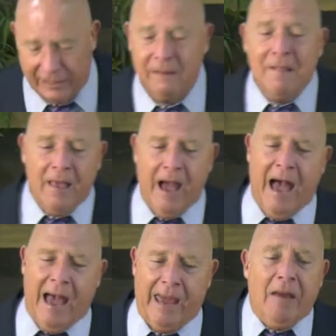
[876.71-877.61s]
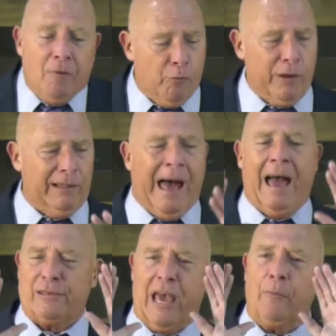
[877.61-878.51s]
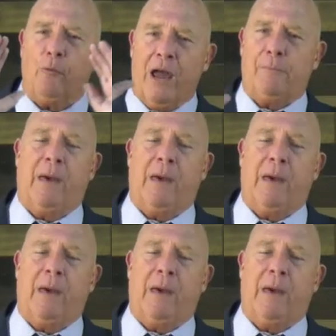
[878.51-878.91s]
And I realize I'm way